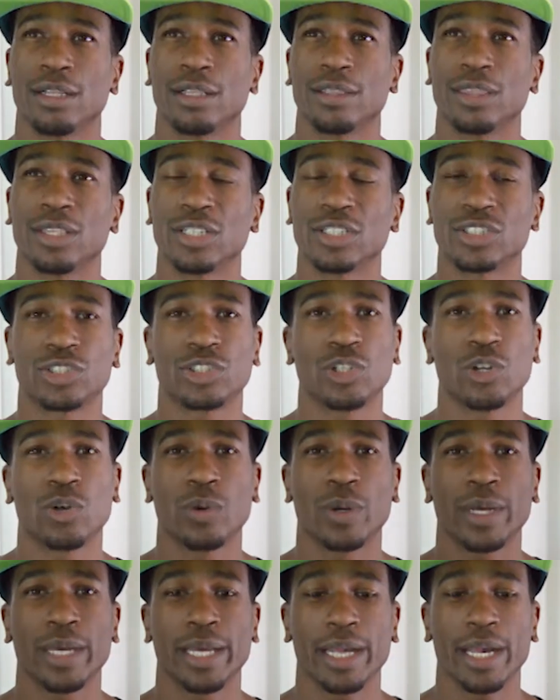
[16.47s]
The
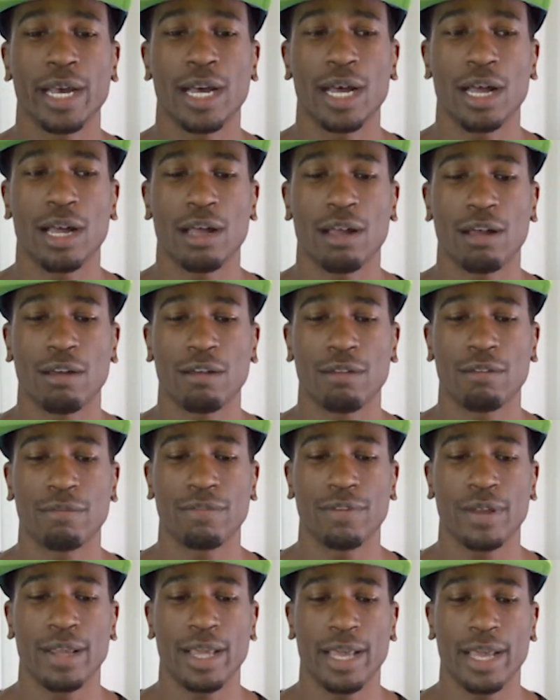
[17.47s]
story
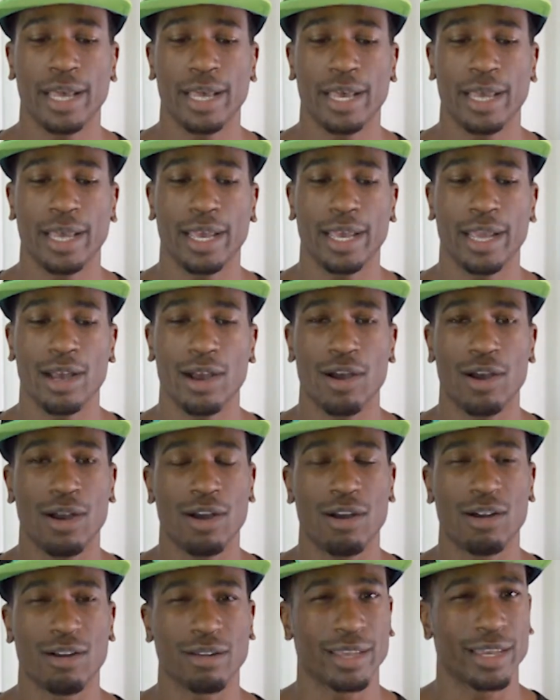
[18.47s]
of an
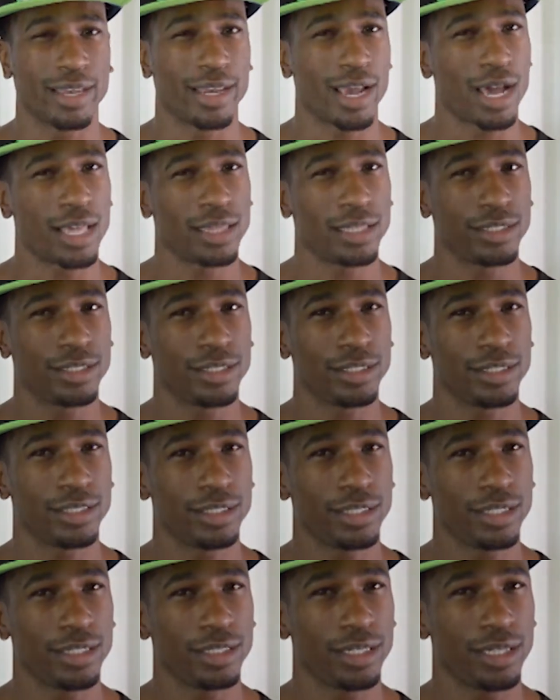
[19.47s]

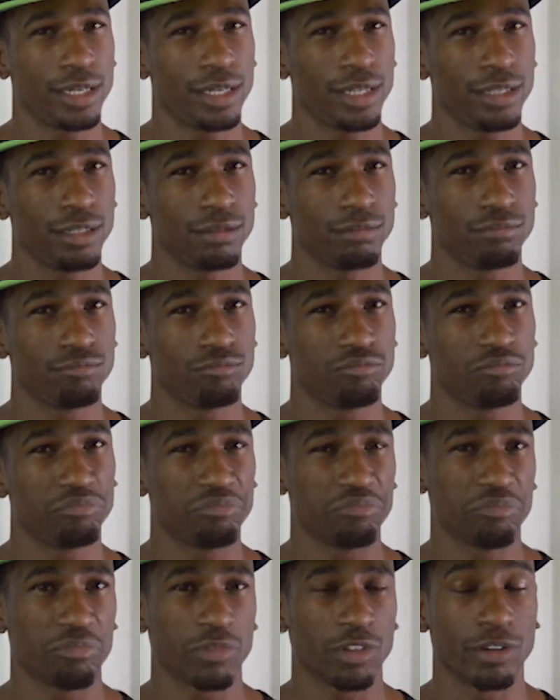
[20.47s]
archaeologist, is he?
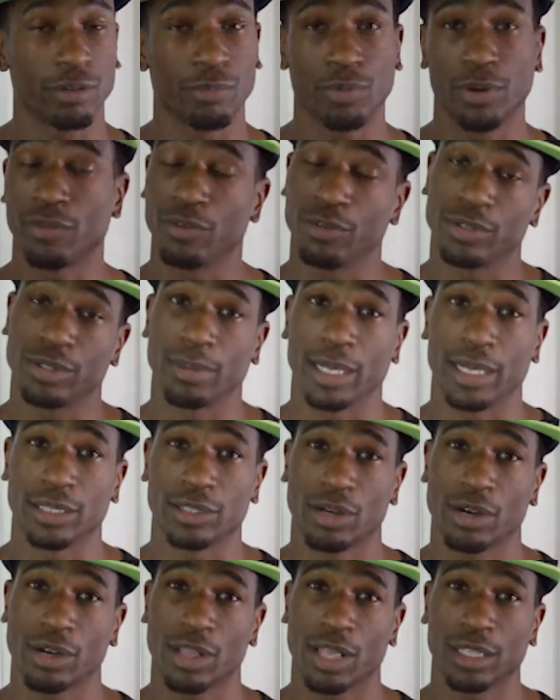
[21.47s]
I'm gonna preview somebody as
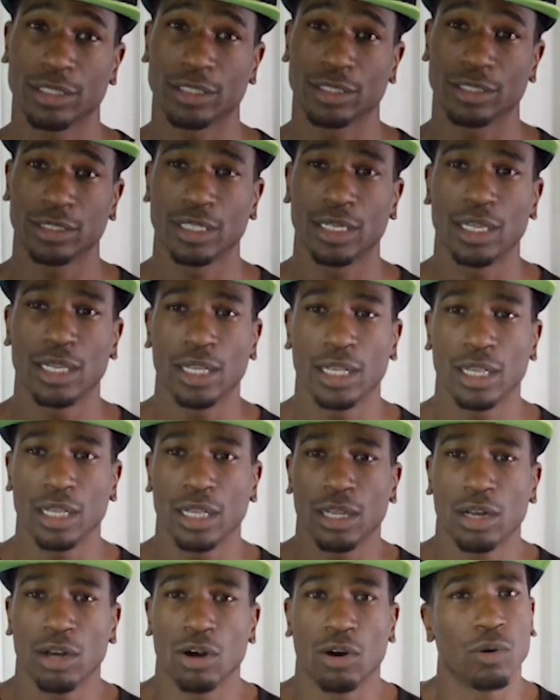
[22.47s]
archaeologist.
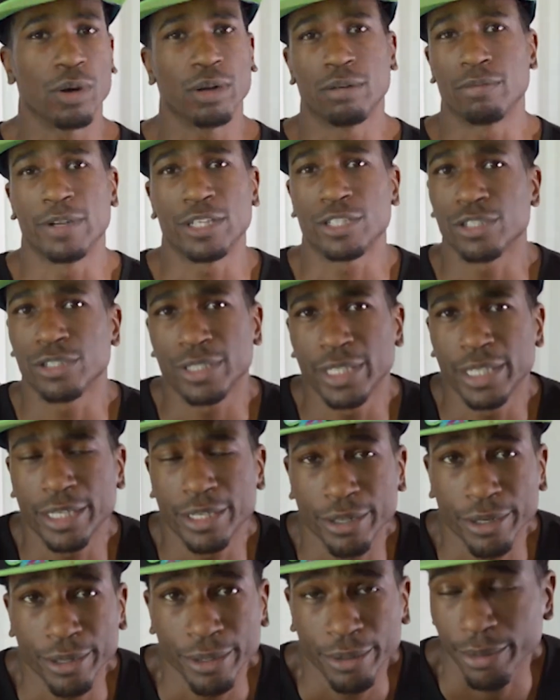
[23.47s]
Or adventure
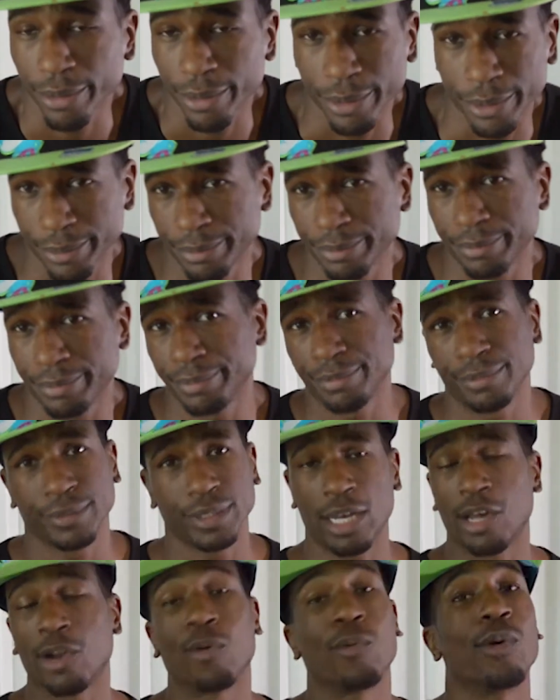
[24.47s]
seeker, or
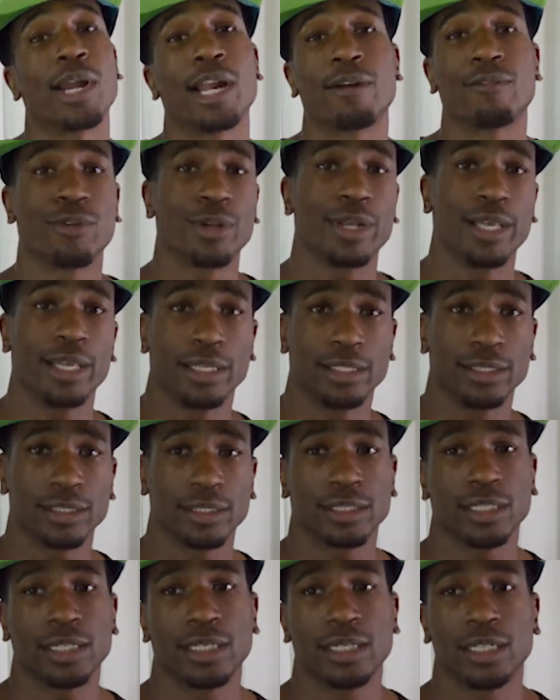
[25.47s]
whatever he is.